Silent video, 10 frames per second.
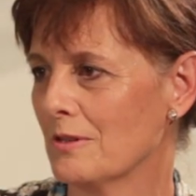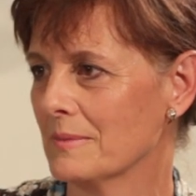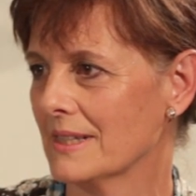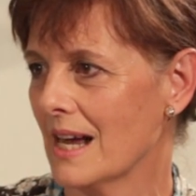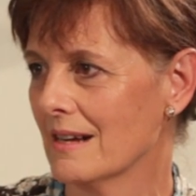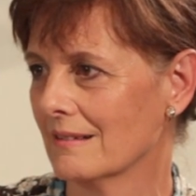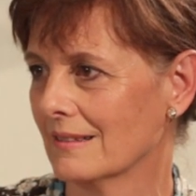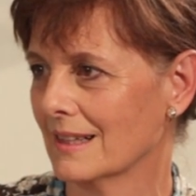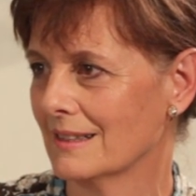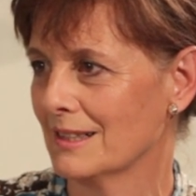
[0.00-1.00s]
from
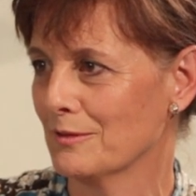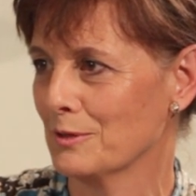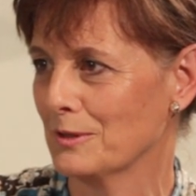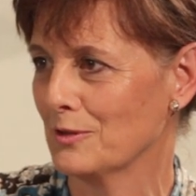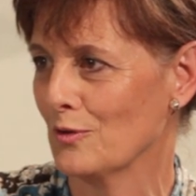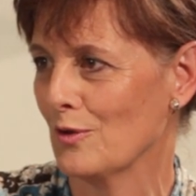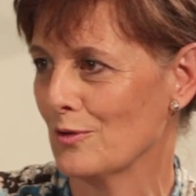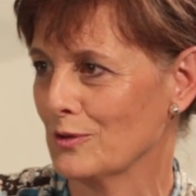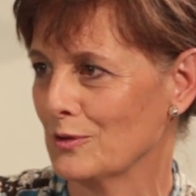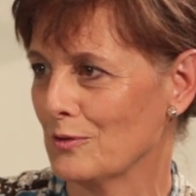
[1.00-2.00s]
Zion. And she was so
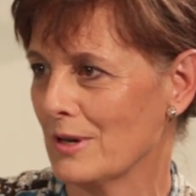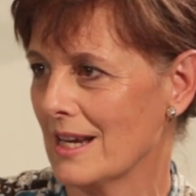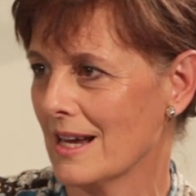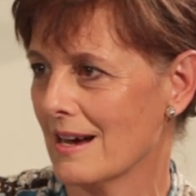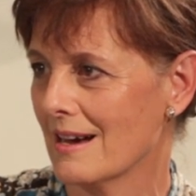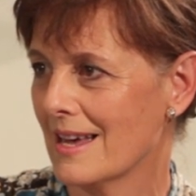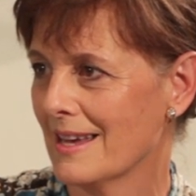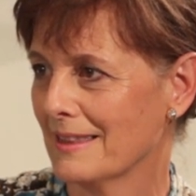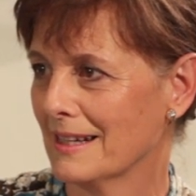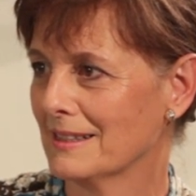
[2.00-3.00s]
close to here
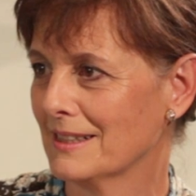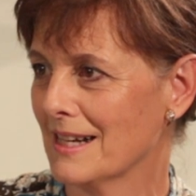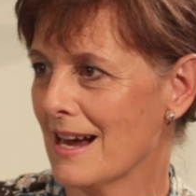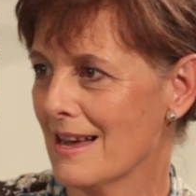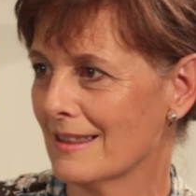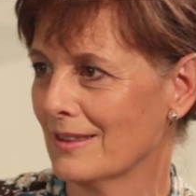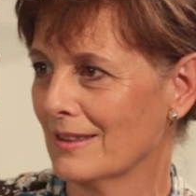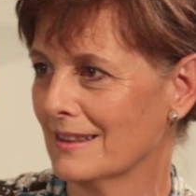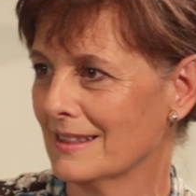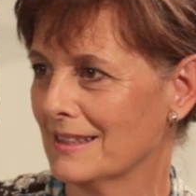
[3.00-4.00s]
that
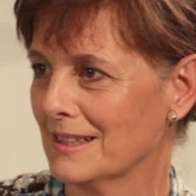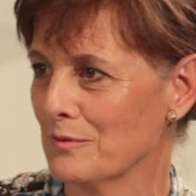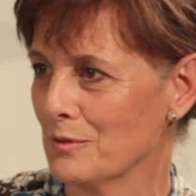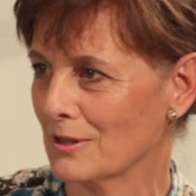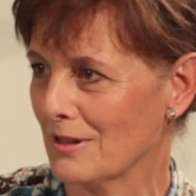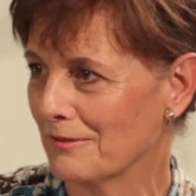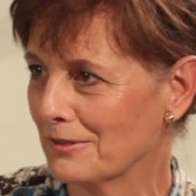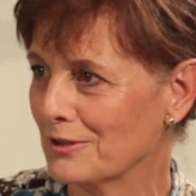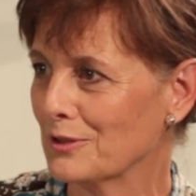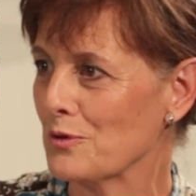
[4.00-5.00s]
she was
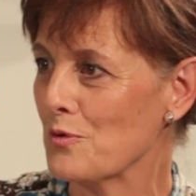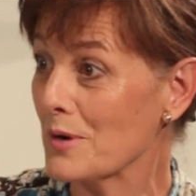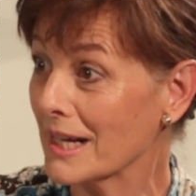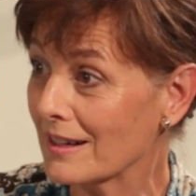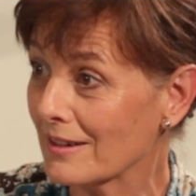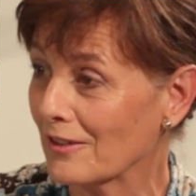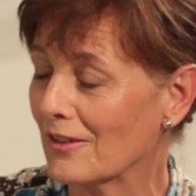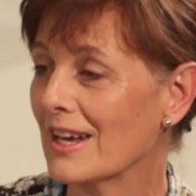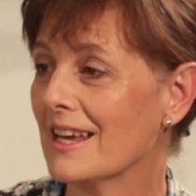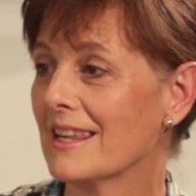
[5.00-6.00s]
comforted
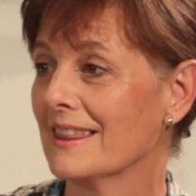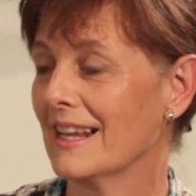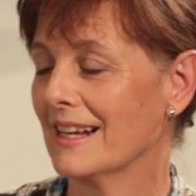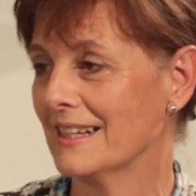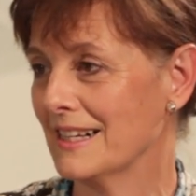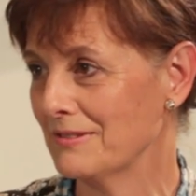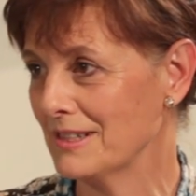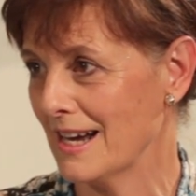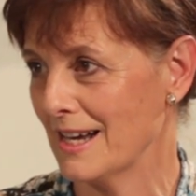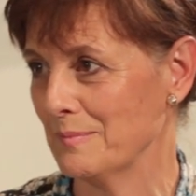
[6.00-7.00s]
quicker than if
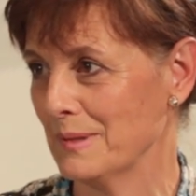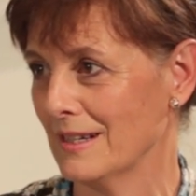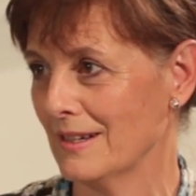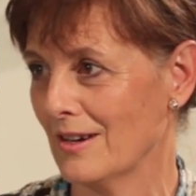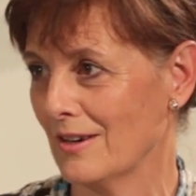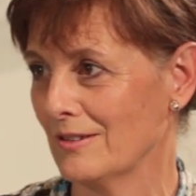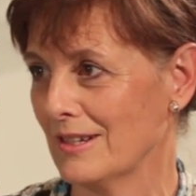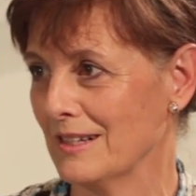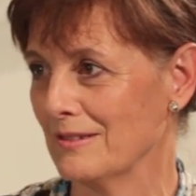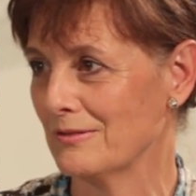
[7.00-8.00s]
she had been
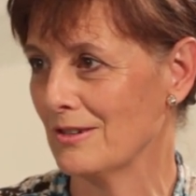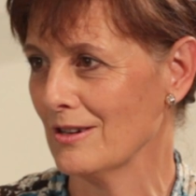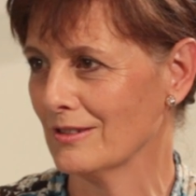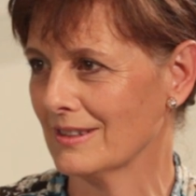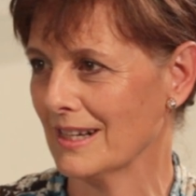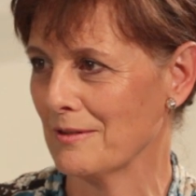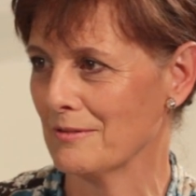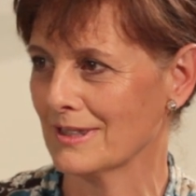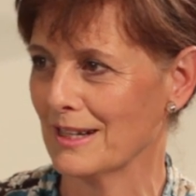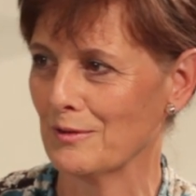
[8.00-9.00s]
only in France. And I
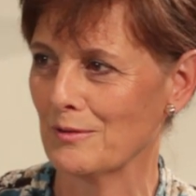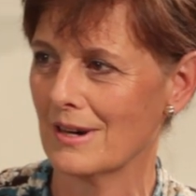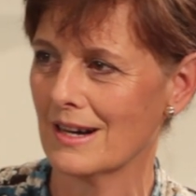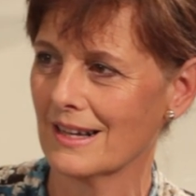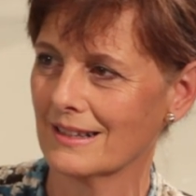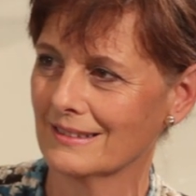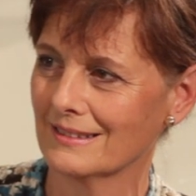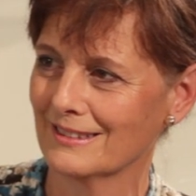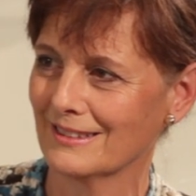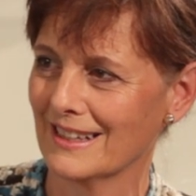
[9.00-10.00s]
was like, wow,
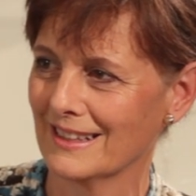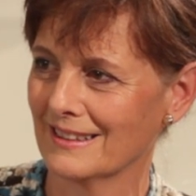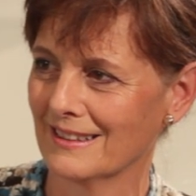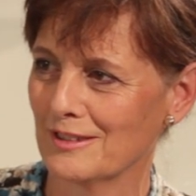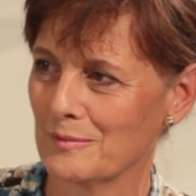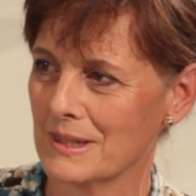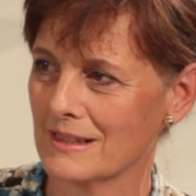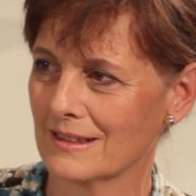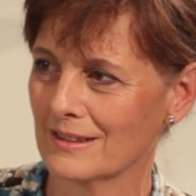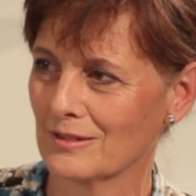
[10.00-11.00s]
this is, again,
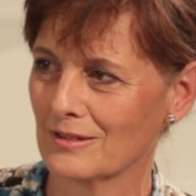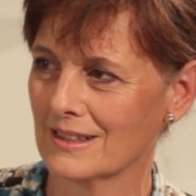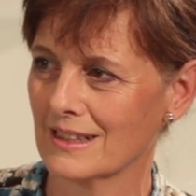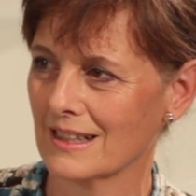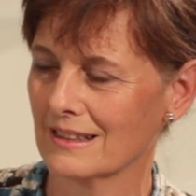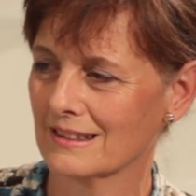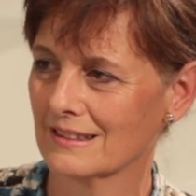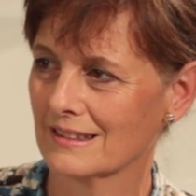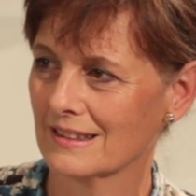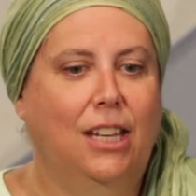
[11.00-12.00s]
amazing to see that.
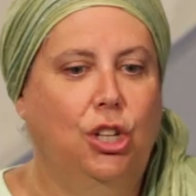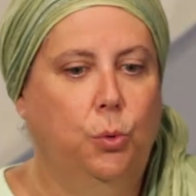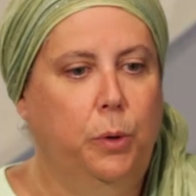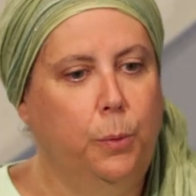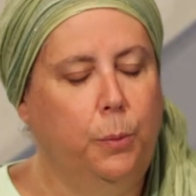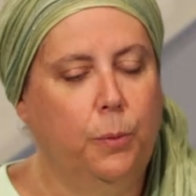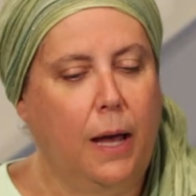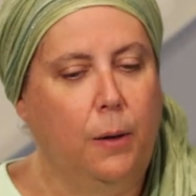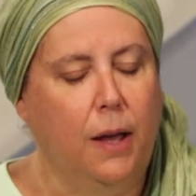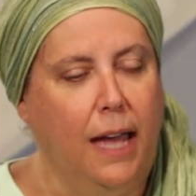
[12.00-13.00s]
You know,
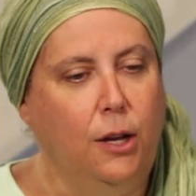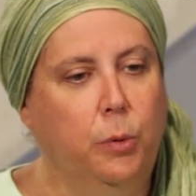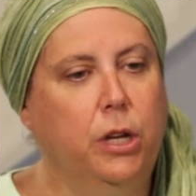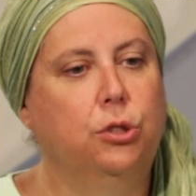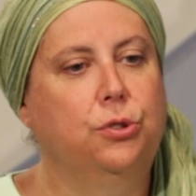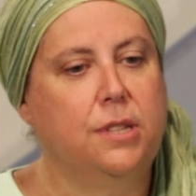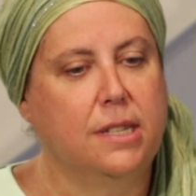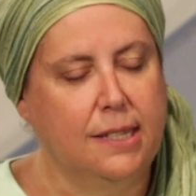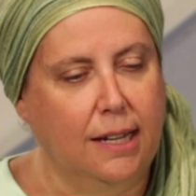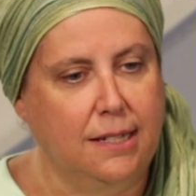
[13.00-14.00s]
I don't want to lose
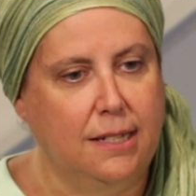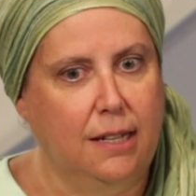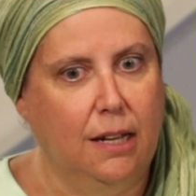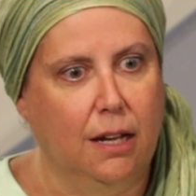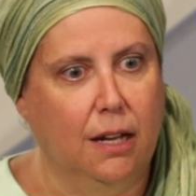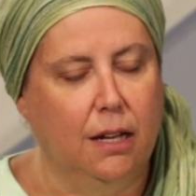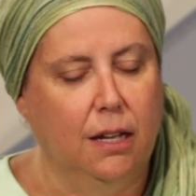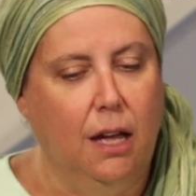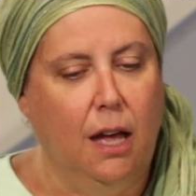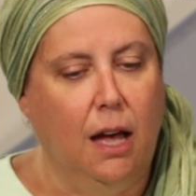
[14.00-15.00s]
this idea
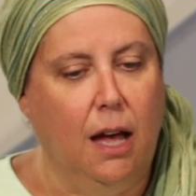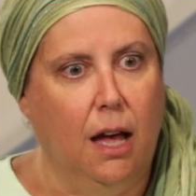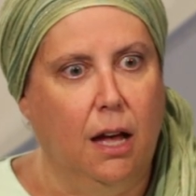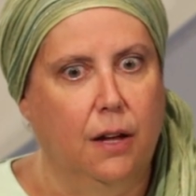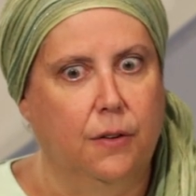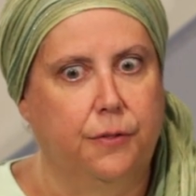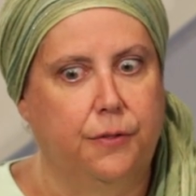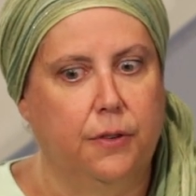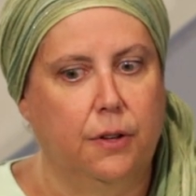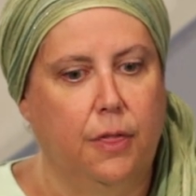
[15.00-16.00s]

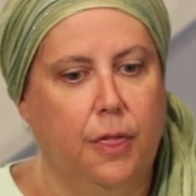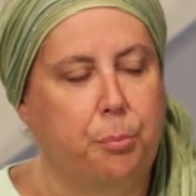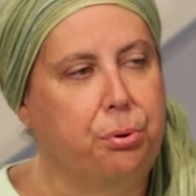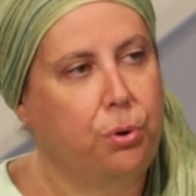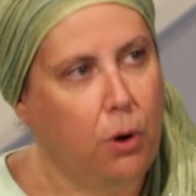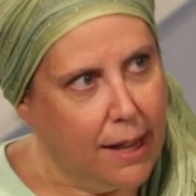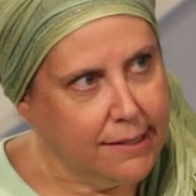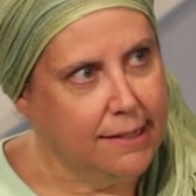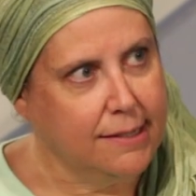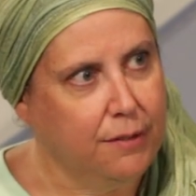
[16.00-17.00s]
of the
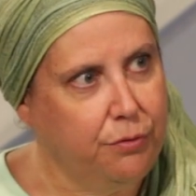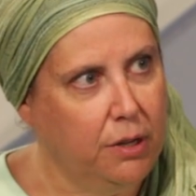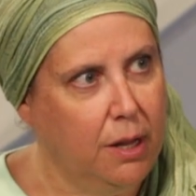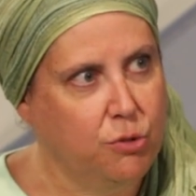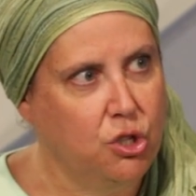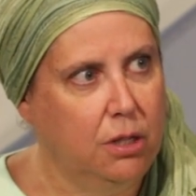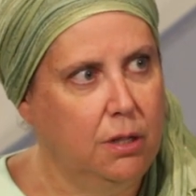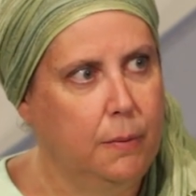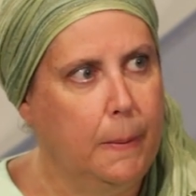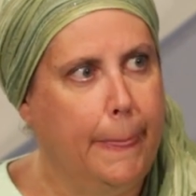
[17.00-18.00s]
process of
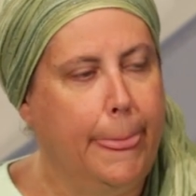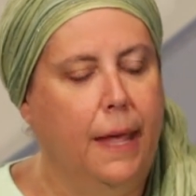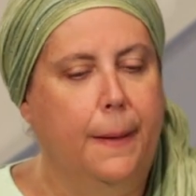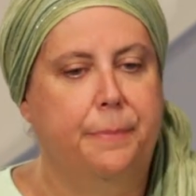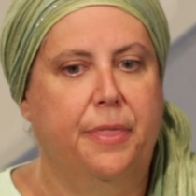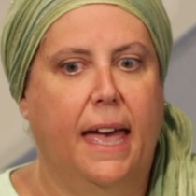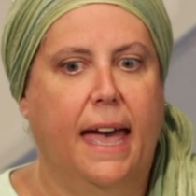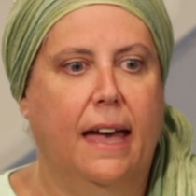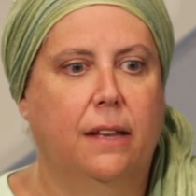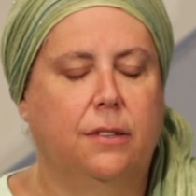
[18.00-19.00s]
redemption, mm-hmm.
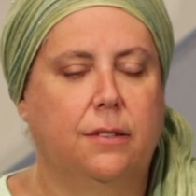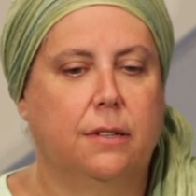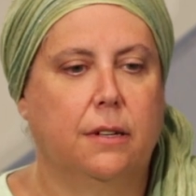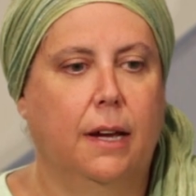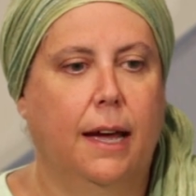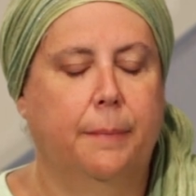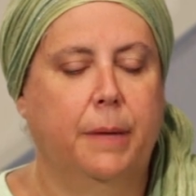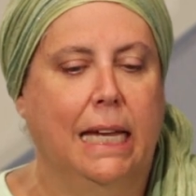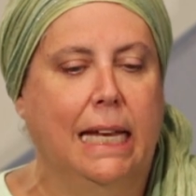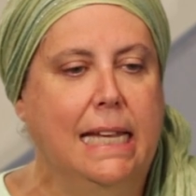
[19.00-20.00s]
that
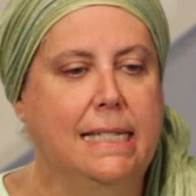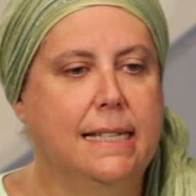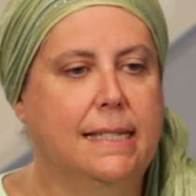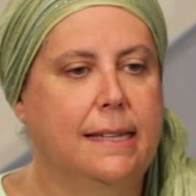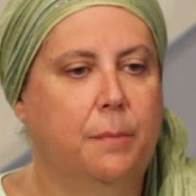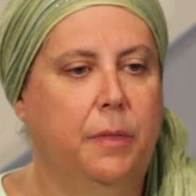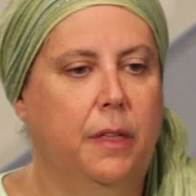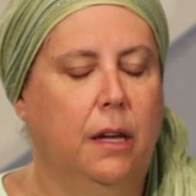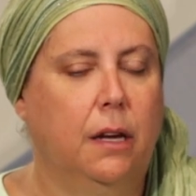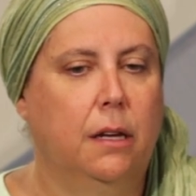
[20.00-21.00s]
it isn't
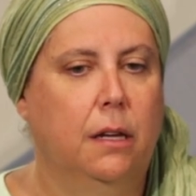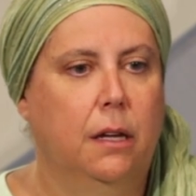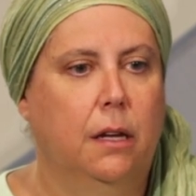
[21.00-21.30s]
something